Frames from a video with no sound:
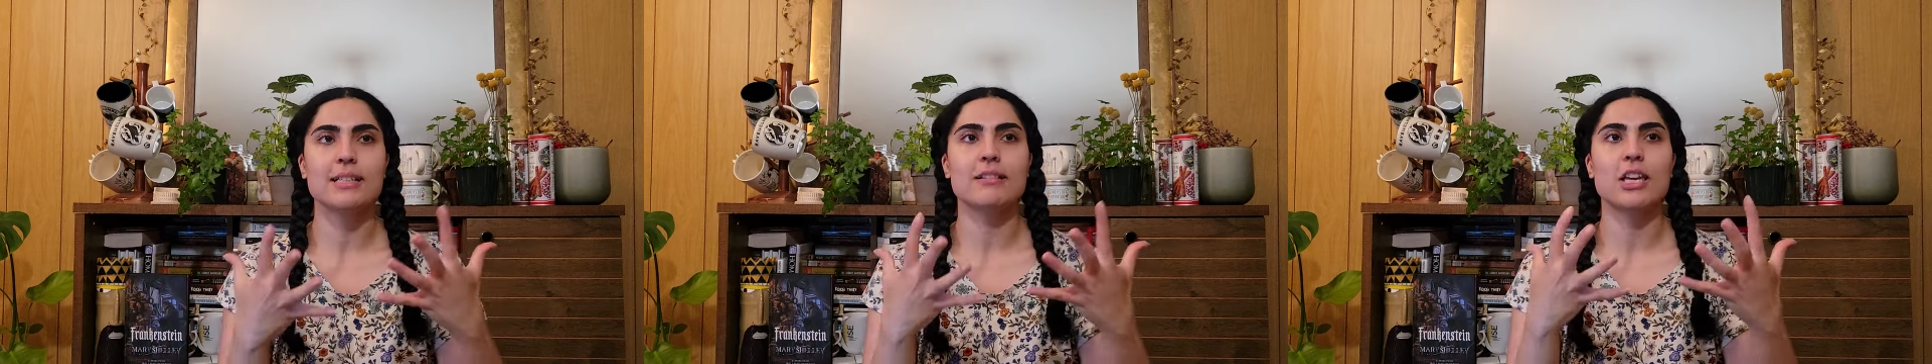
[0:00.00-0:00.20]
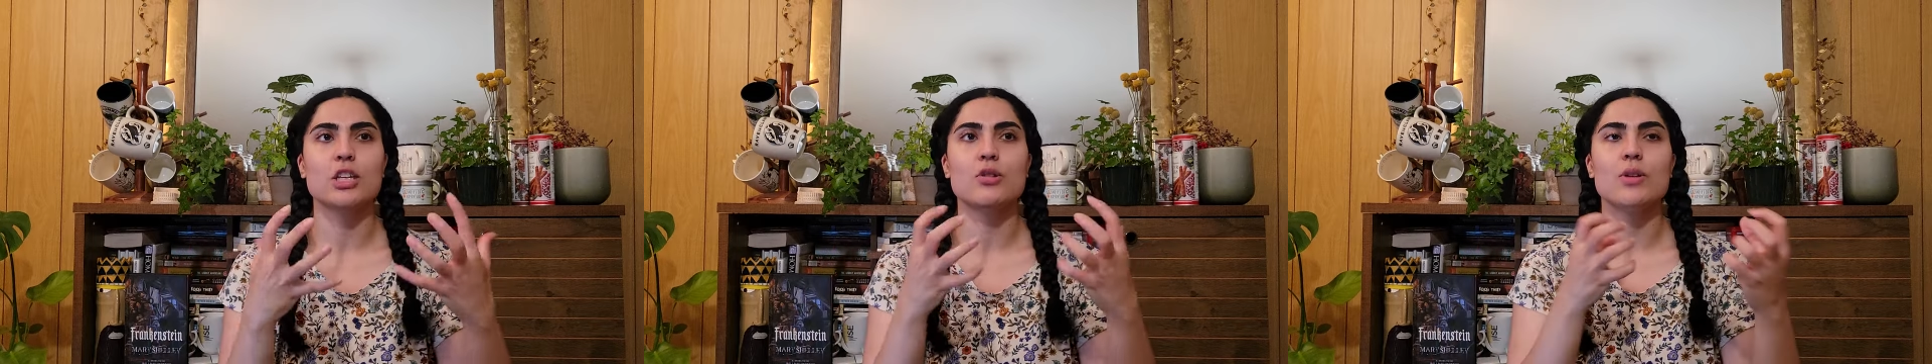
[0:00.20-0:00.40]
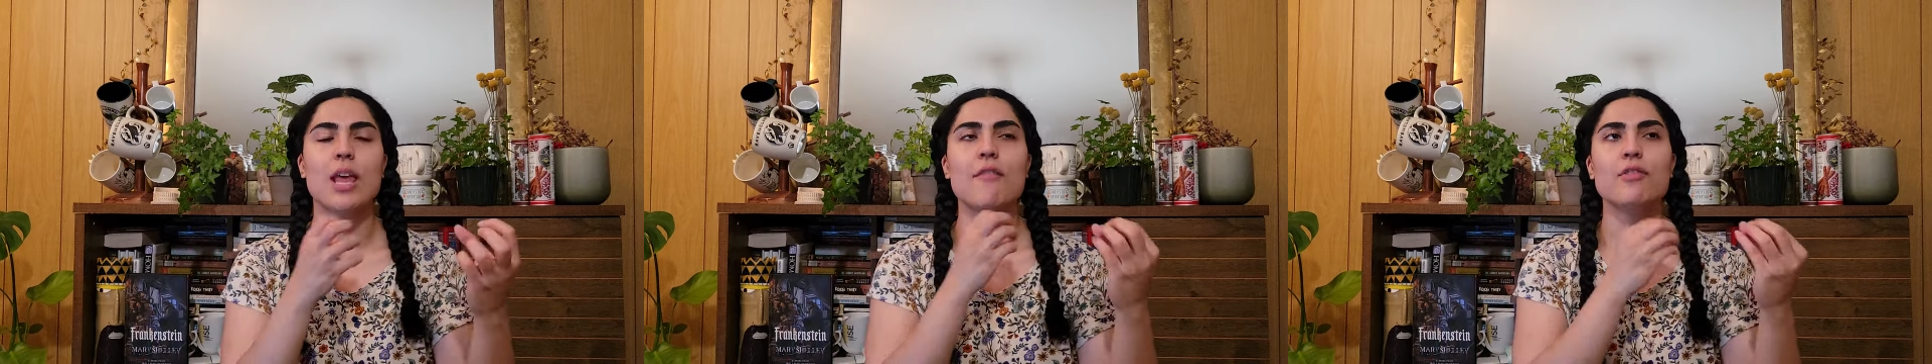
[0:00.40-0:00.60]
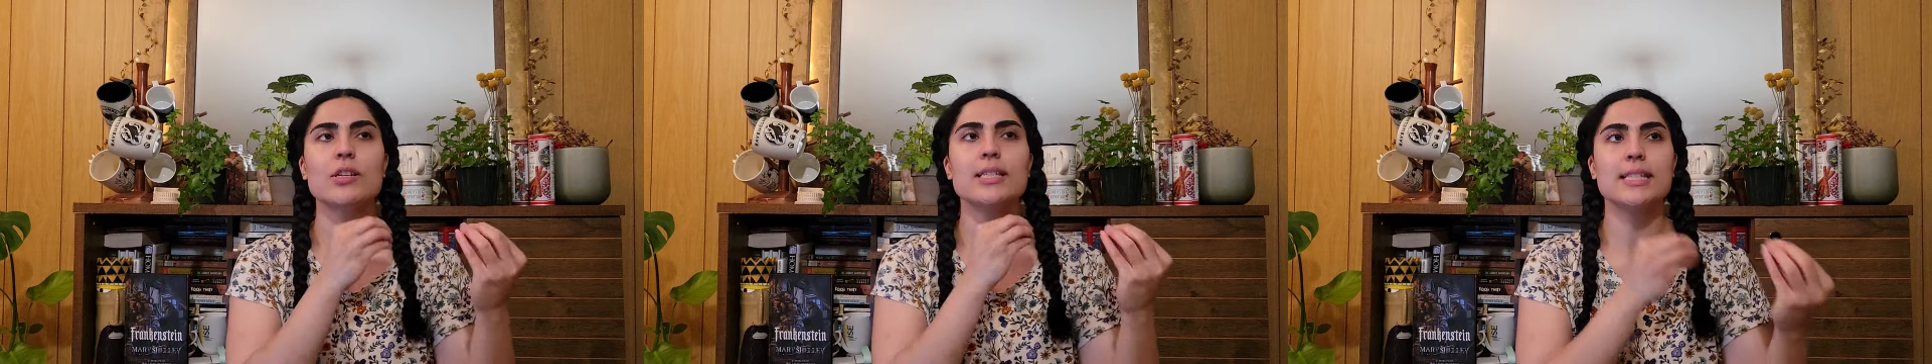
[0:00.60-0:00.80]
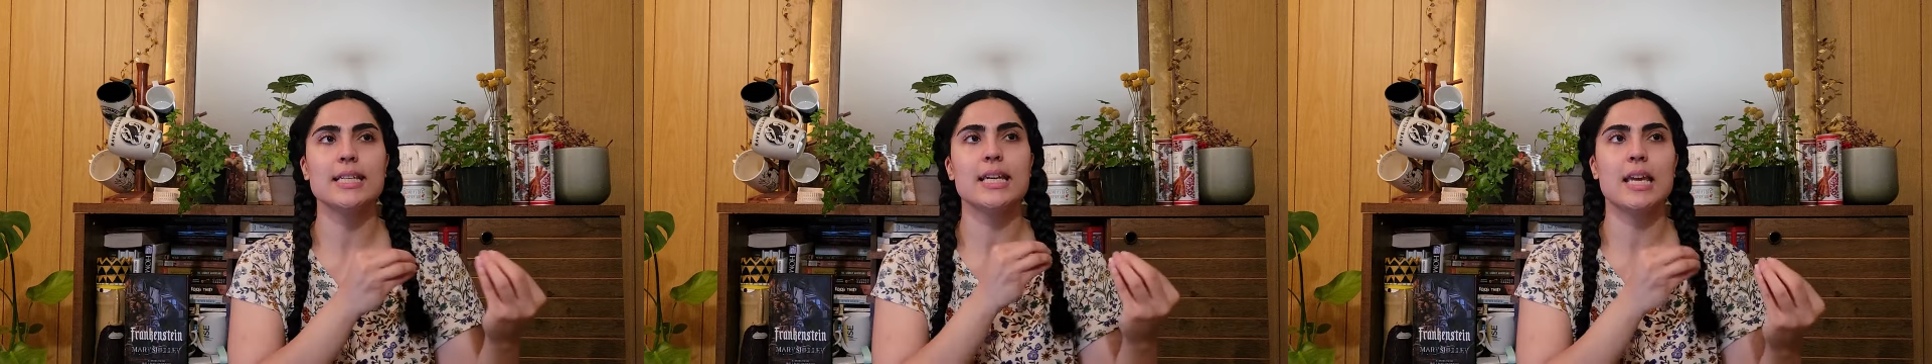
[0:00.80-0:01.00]
Like, you never
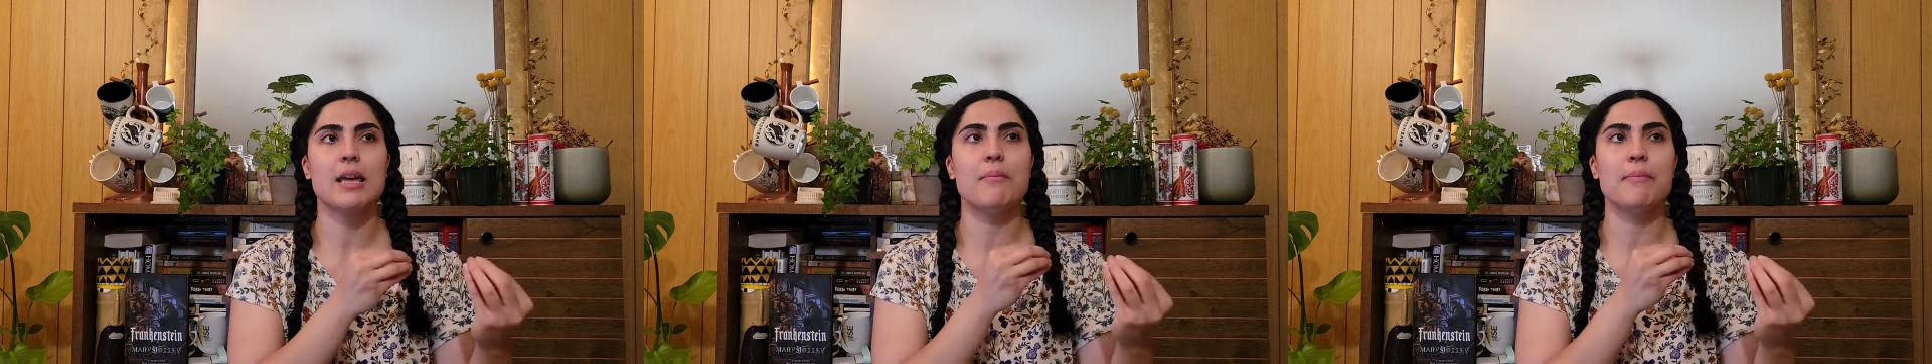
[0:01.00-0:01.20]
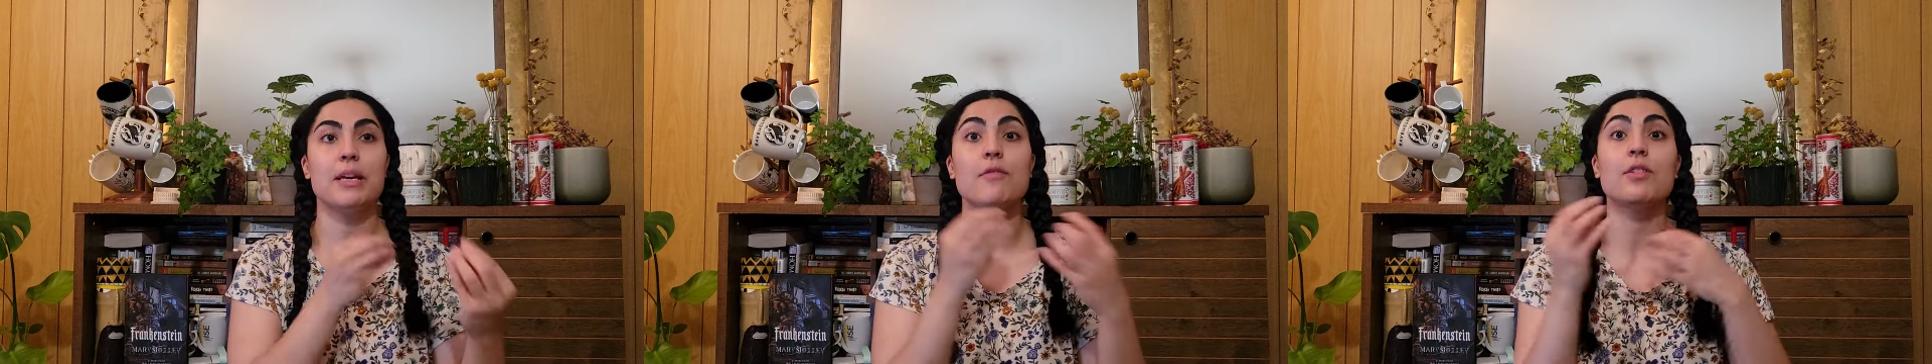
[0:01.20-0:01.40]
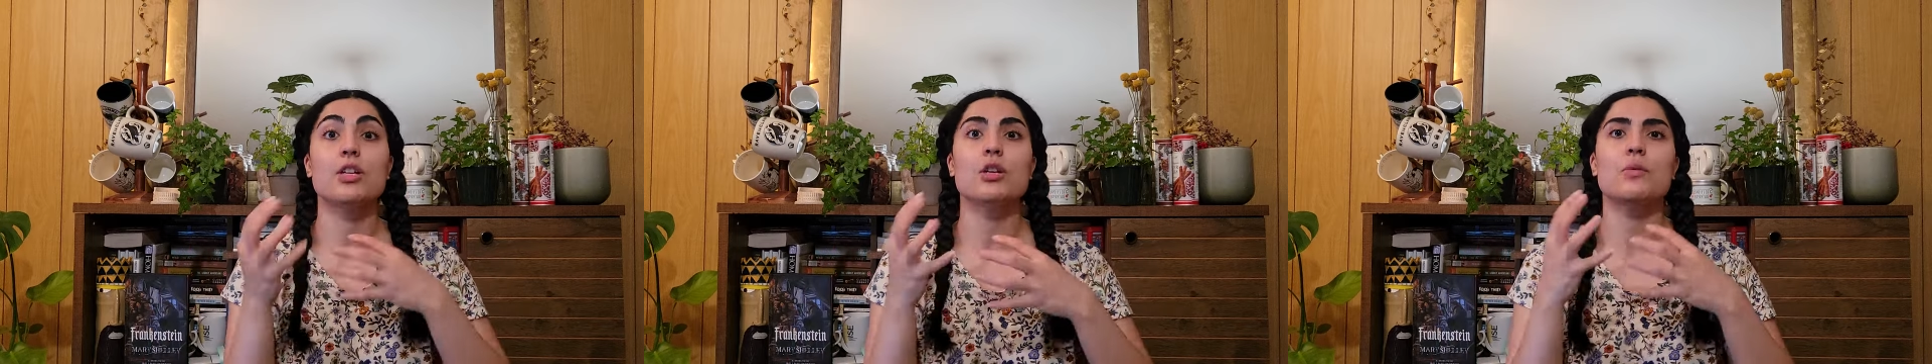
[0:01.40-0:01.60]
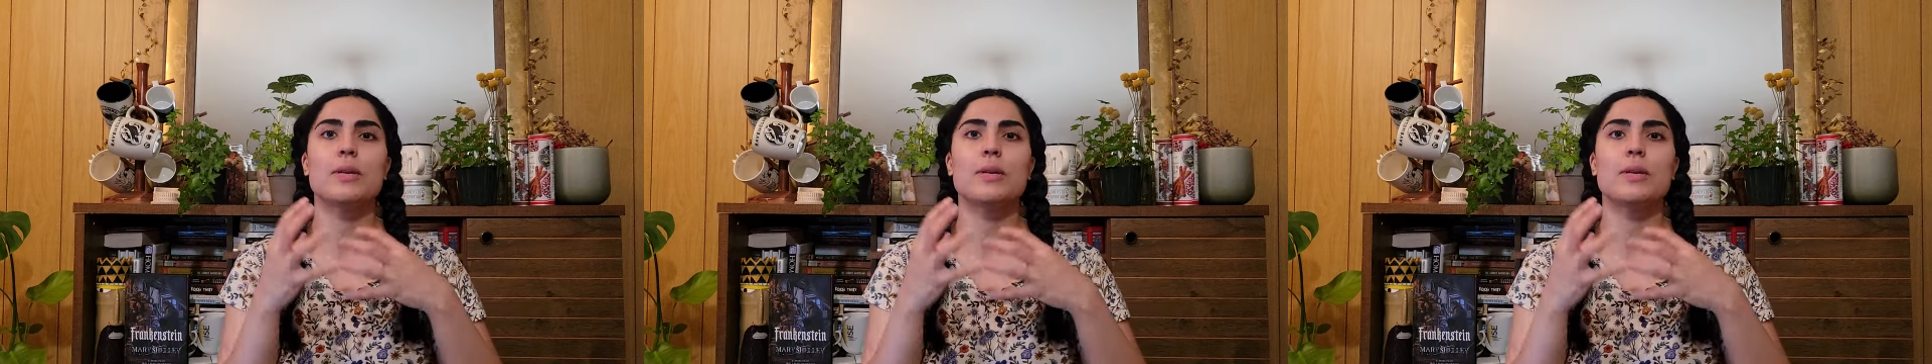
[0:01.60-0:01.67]
see him, even though